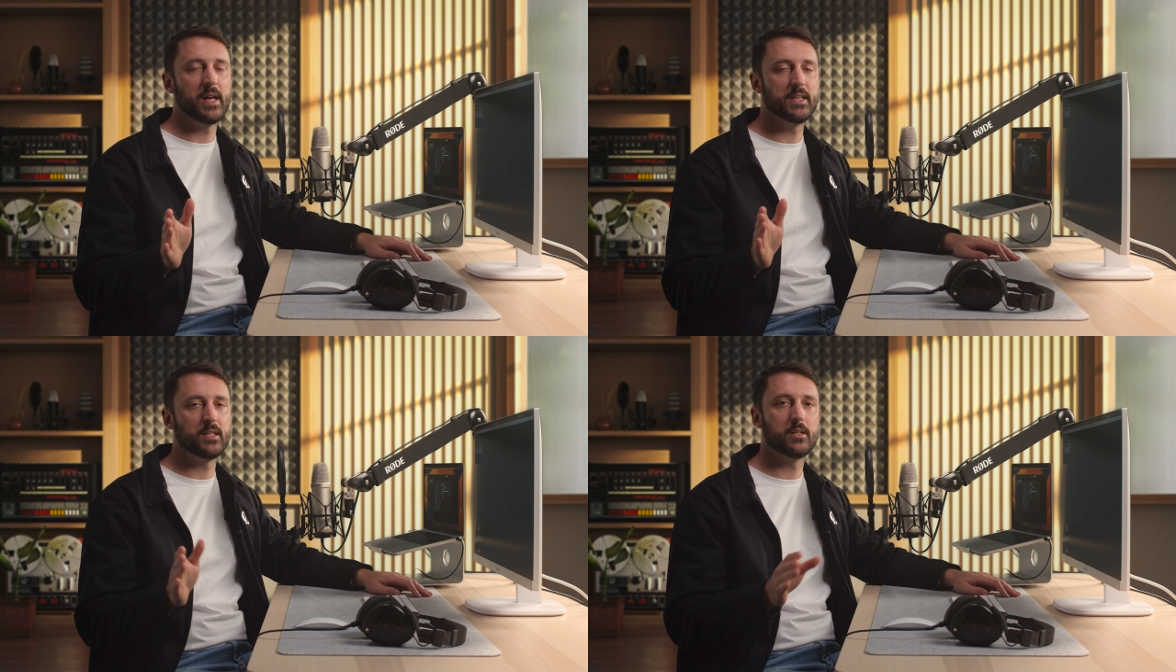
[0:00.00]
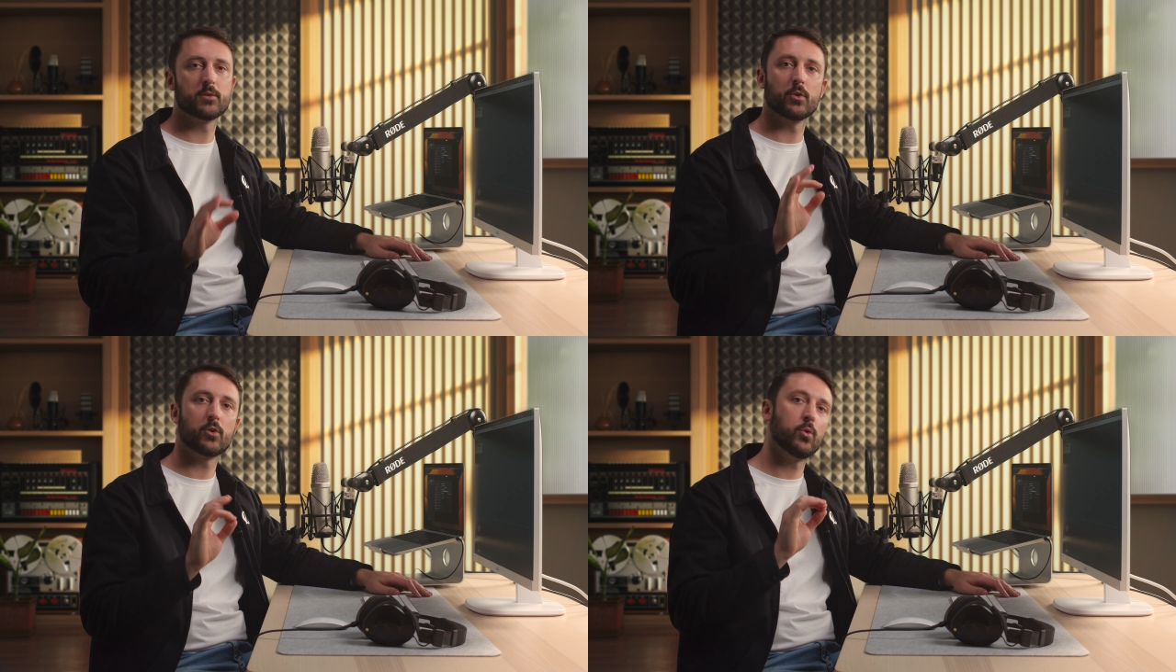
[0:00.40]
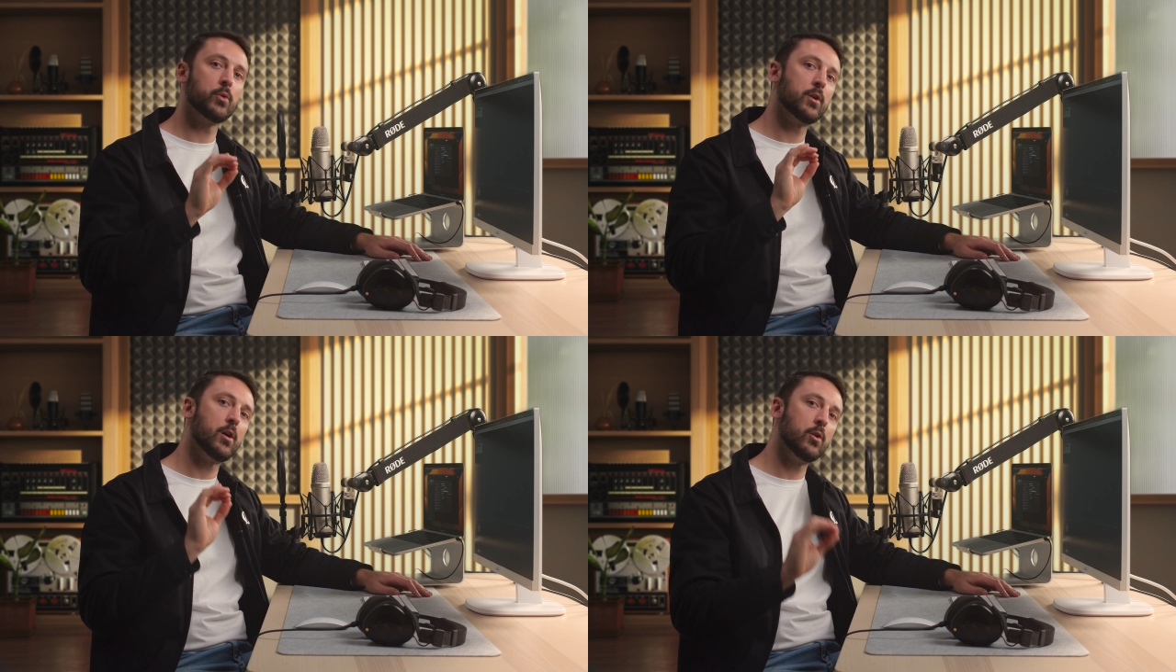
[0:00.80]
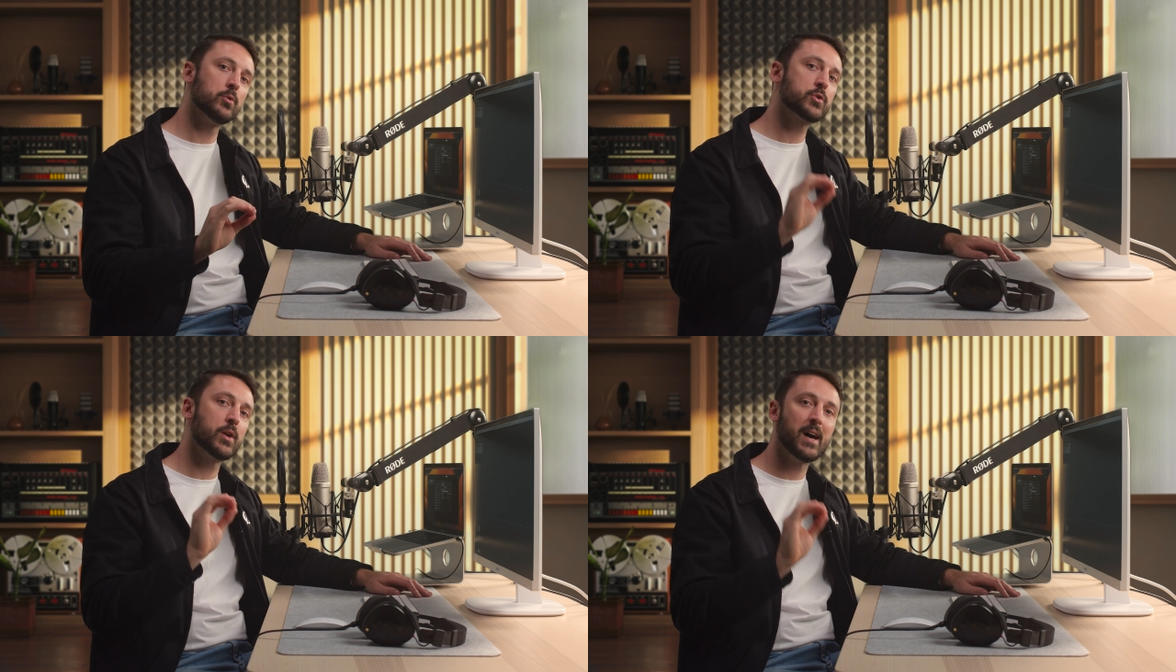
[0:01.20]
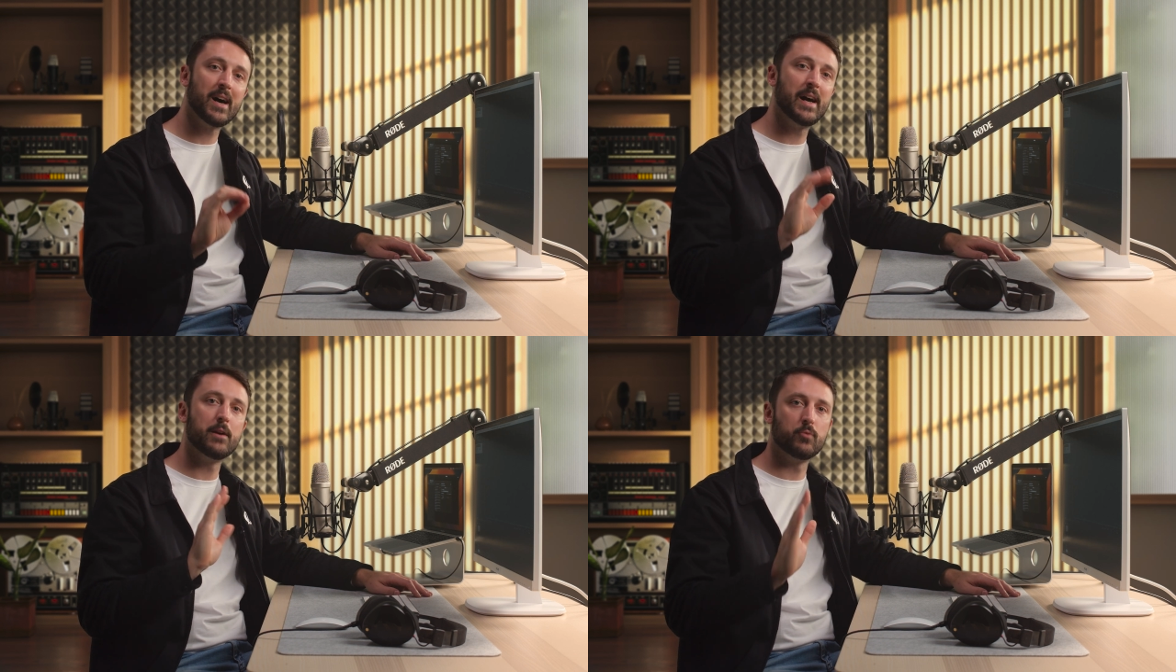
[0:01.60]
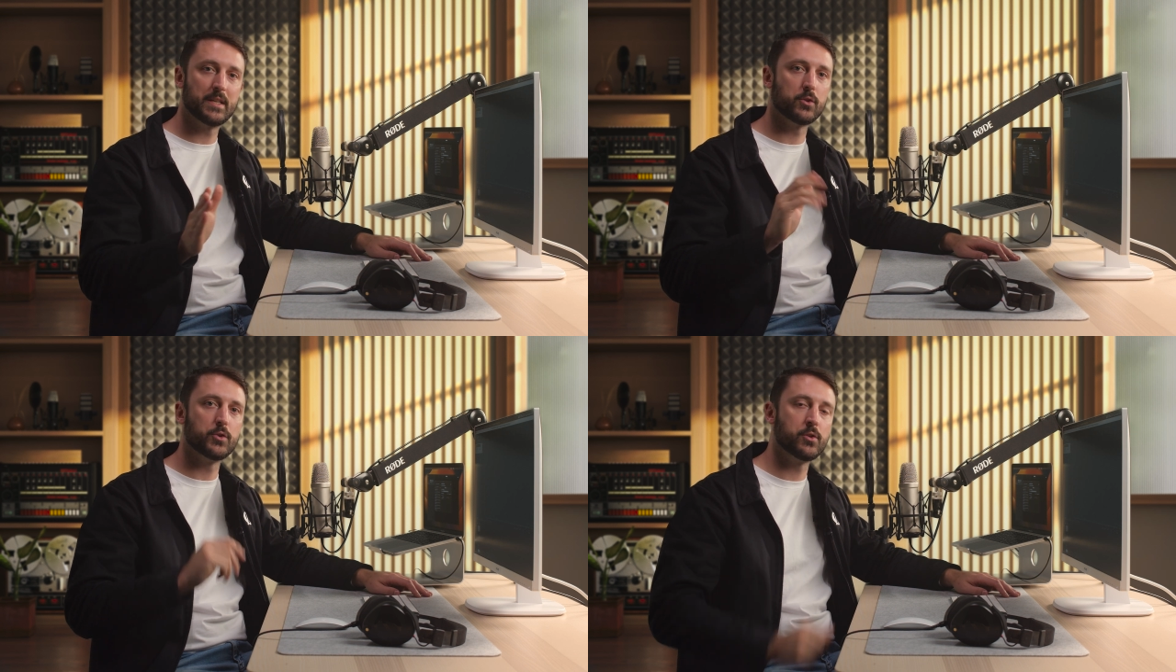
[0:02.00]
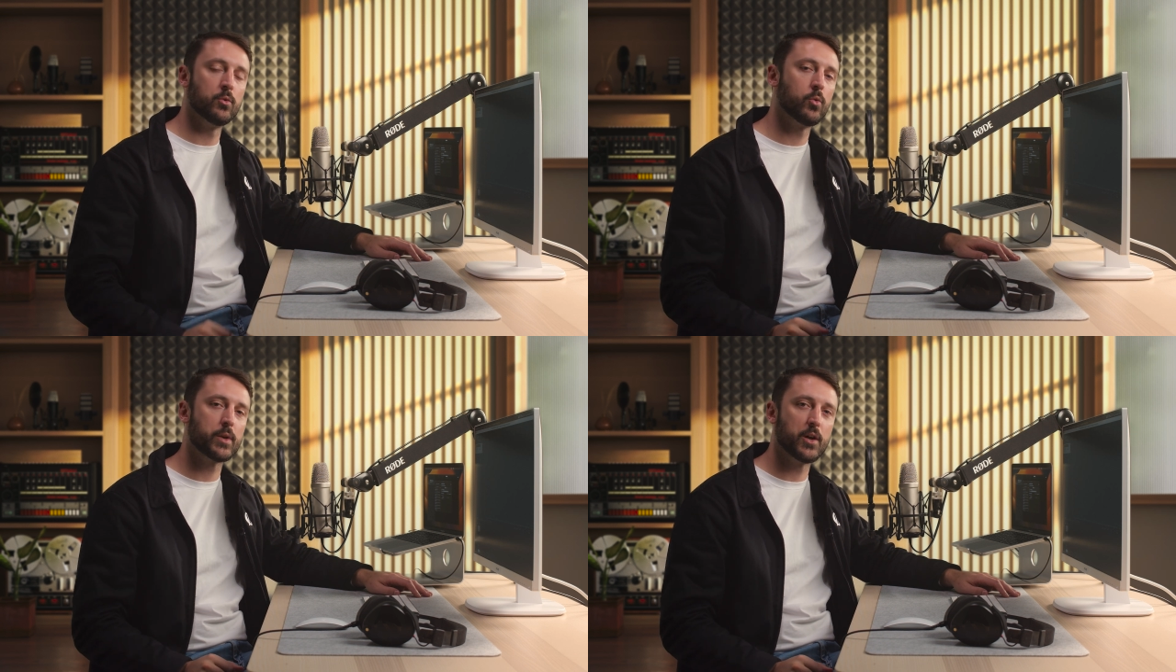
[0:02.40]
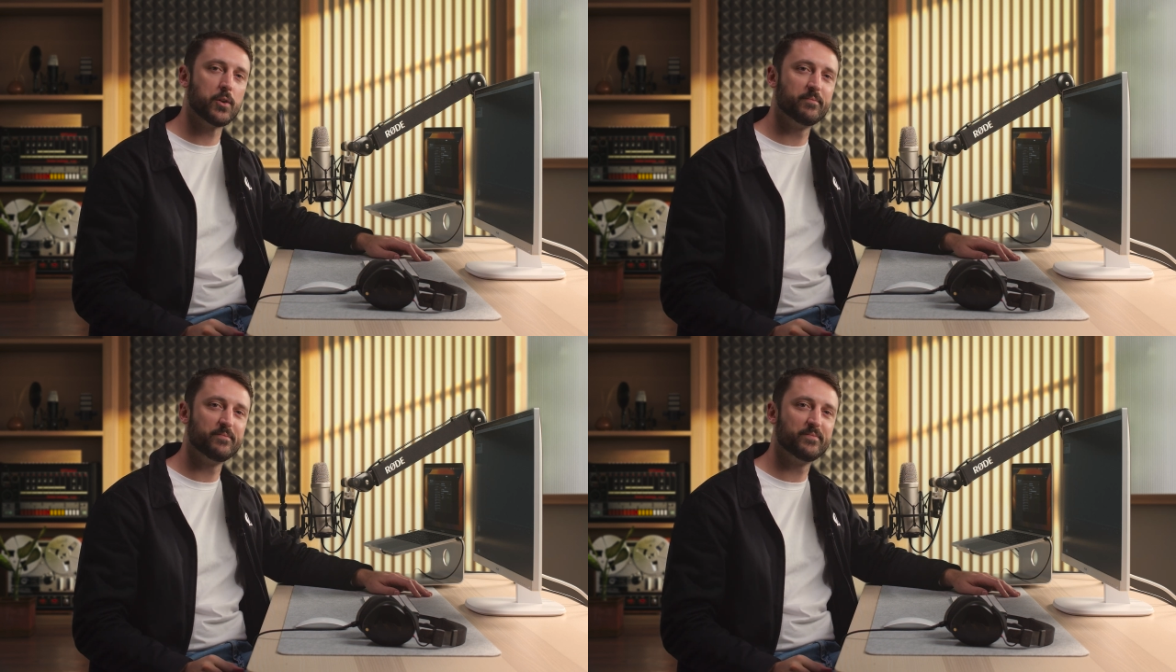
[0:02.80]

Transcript: easy to record ultra high resolution audio.